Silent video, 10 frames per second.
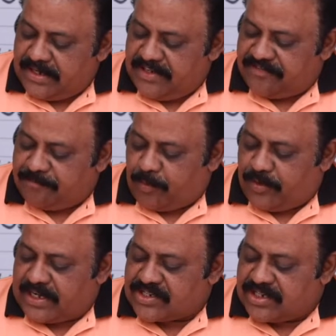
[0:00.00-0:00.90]
If
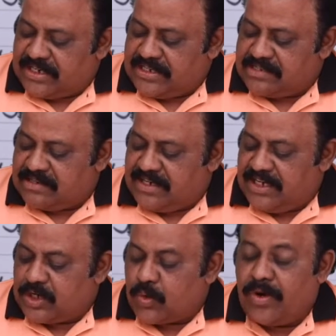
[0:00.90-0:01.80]
production is
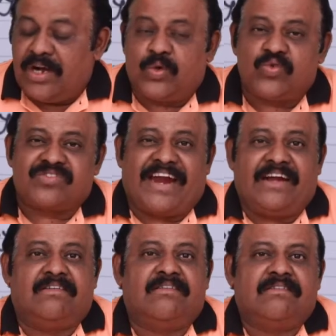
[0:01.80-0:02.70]
equal to
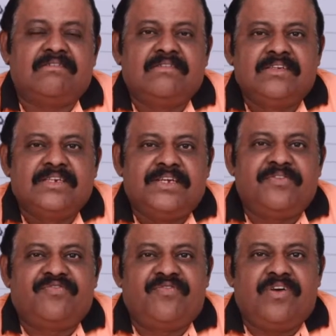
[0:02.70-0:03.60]
standard,
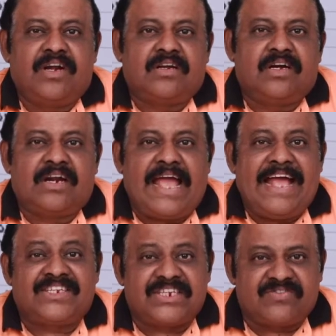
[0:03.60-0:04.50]
if worker
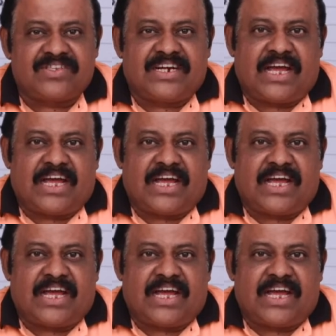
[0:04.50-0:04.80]
achieves the